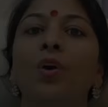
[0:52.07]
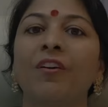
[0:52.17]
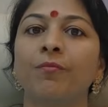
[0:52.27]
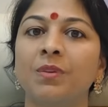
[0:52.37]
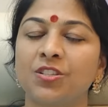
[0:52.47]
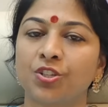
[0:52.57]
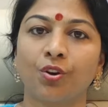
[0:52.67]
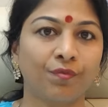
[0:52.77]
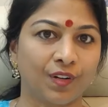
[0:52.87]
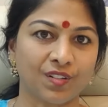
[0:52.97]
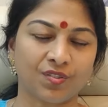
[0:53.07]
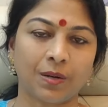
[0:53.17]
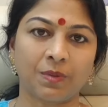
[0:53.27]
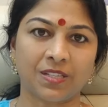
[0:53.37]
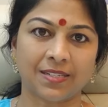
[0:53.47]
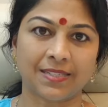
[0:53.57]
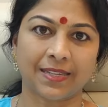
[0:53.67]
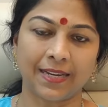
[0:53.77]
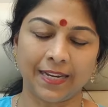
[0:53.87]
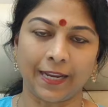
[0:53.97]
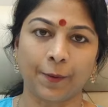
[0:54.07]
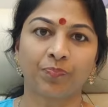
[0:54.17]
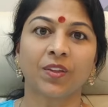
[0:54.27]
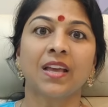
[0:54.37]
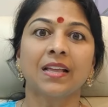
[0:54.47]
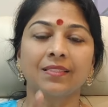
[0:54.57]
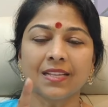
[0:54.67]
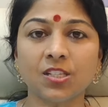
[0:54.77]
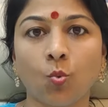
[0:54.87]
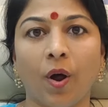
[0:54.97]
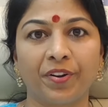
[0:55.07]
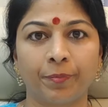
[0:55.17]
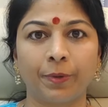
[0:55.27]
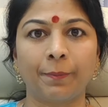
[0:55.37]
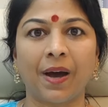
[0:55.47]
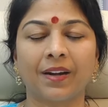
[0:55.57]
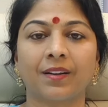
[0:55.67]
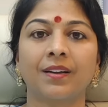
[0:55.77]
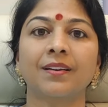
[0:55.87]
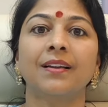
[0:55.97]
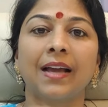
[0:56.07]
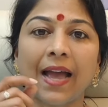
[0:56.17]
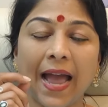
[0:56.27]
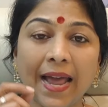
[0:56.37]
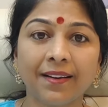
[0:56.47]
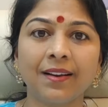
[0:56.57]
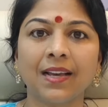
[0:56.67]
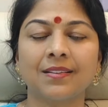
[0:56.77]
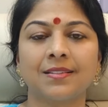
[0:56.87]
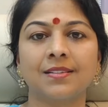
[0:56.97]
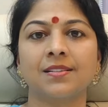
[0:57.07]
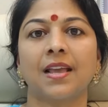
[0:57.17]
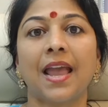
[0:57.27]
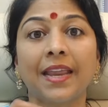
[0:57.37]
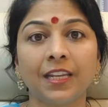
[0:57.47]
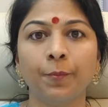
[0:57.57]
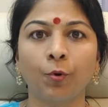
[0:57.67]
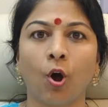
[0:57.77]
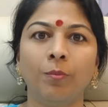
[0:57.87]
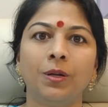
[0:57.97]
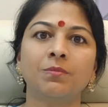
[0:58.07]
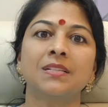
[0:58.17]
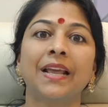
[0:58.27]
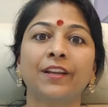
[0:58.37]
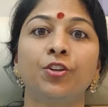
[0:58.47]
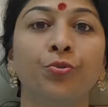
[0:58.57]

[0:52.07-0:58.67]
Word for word: you have missed your first trimester screening. This quadruple marker analyzes any problems like